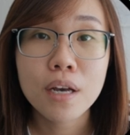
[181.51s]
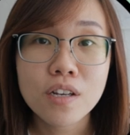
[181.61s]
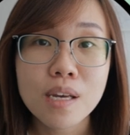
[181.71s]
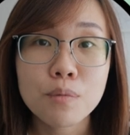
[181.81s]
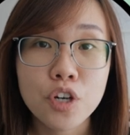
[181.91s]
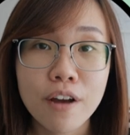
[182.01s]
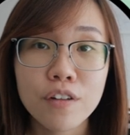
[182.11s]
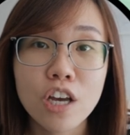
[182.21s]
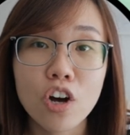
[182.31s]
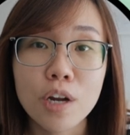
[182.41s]
because I'm
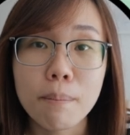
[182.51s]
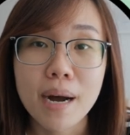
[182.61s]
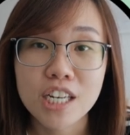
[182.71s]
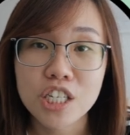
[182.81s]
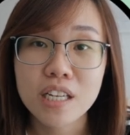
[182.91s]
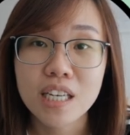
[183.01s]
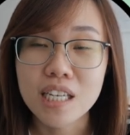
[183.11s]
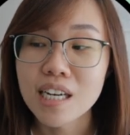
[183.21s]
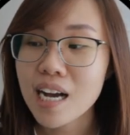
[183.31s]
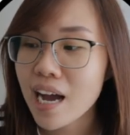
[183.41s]
traveling on a budget
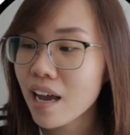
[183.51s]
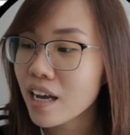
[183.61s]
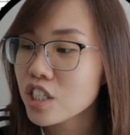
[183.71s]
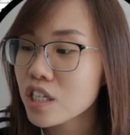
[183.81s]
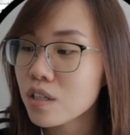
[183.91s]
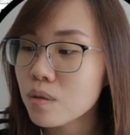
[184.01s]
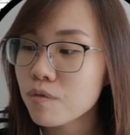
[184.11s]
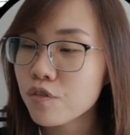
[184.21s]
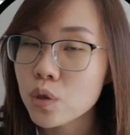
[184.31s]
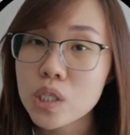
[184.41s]
here, I
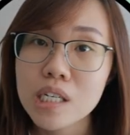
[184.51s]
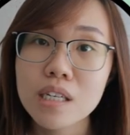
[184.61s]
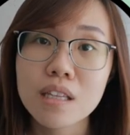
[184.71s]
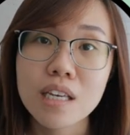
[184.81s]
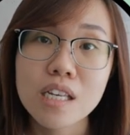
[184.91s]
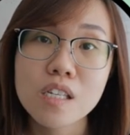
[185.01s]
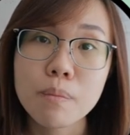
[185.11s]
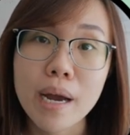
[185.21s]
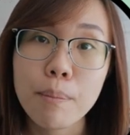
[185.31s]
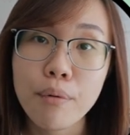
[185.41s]
actually filter things
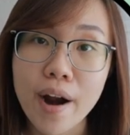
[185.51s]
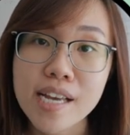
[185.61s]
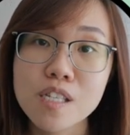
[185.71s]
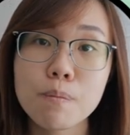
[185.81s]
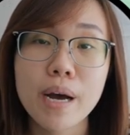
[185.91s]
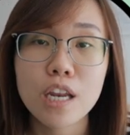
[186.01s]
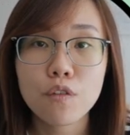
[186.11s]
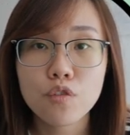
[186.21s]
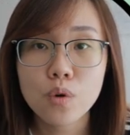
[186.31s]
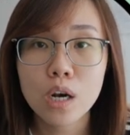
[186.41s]
by price. But
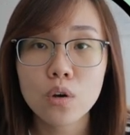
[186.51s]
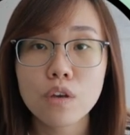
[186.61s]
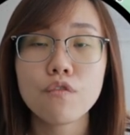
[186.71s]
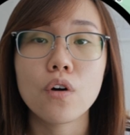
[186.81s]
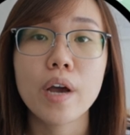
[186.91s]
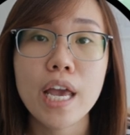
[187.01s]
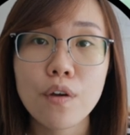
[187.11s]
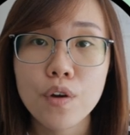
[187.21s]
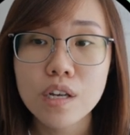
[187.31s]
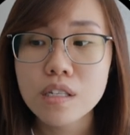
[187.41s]
if you are looking for
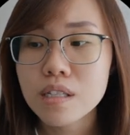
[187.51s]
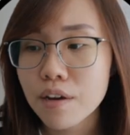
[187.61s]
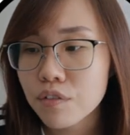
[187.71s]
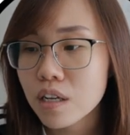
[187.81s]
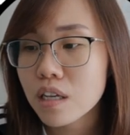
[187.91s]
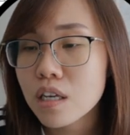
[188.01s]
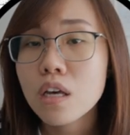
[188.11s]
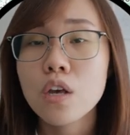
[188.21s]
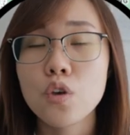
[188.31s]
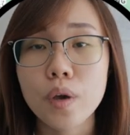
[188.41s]
areas,
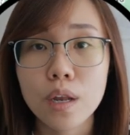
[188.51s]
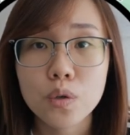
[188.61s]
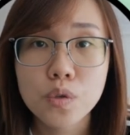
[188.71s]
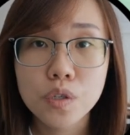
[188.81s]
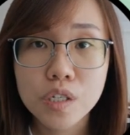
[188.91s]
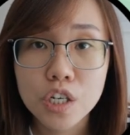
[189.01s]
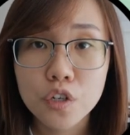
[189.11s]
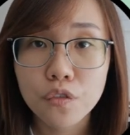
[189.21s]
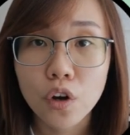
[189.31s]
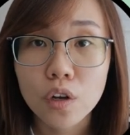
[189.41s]
definitely you can also
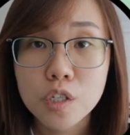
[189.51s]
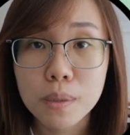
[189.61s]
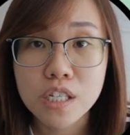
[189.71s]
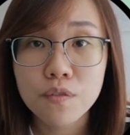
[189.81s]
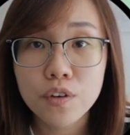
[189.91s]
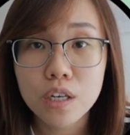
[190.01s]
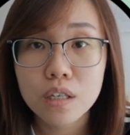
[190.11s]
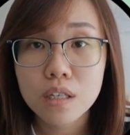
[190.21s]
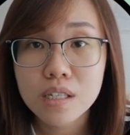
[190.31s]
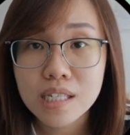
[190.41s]
search for
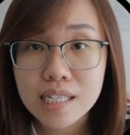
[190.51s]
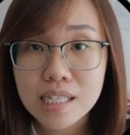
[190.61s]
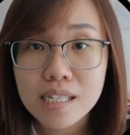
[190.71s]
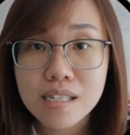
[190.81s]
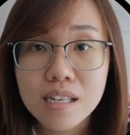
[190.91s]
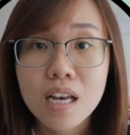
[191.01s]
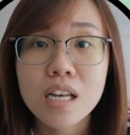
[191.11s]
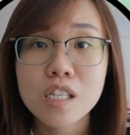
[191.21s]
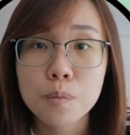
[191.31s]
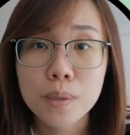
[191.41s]
specific cities,
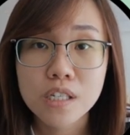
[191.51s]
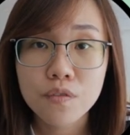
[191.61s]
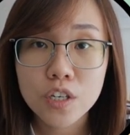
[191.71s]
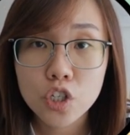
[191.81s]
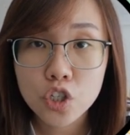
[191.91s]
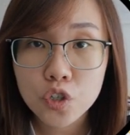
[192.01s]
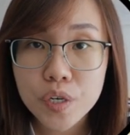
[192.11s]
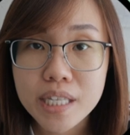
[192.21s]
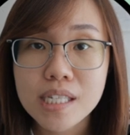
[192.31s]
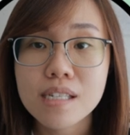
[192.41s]
specific
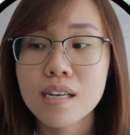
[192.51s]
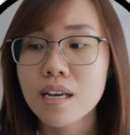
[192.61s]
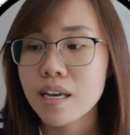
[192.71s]
streets